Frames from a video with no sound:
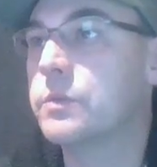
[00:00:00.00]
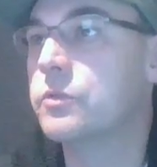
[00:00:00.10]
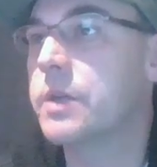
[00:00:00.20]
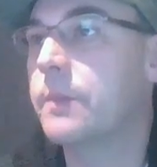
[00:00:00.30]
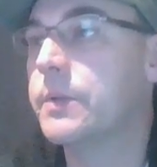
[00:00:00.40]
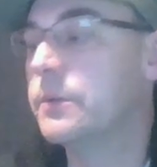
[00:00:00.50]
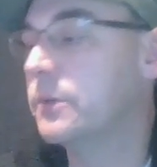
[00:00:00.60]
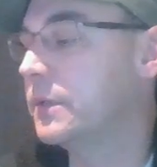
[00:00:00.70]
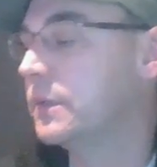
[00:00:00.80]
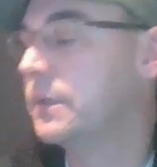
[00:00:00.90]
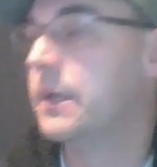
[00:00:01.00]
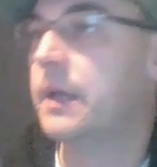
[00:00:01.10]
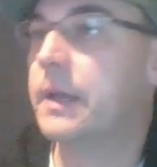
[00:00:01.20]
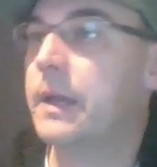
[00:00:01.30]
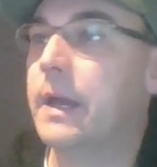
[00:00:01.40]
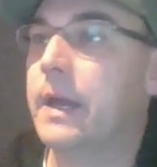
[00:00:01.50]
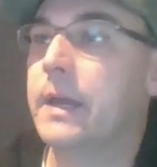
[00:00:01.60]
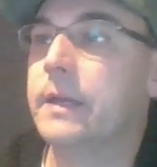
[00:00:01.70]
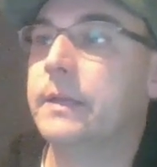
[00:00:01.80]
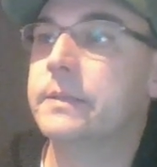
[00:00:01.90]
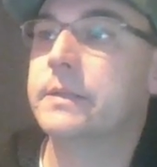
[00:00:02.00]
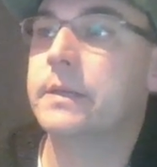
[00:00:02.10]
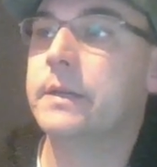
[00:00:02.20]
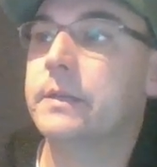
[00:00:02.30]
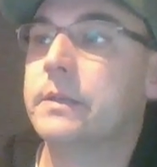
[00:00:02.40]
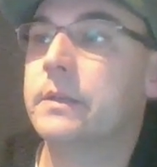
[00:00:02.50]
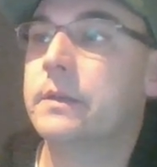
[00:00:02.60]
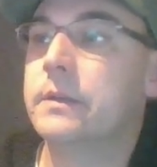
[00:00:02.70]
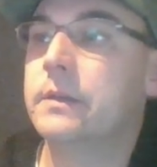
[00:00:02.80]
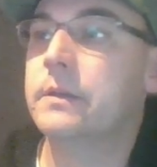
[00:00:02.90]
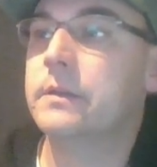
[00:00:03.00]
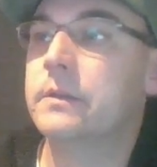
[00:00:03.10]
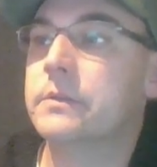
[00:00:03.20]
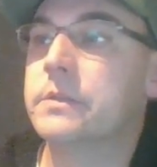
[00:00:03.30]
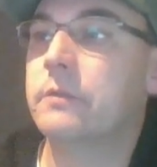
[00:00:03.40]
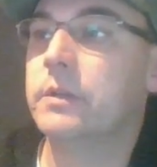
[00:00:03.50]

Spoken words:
We'll jump into it. And so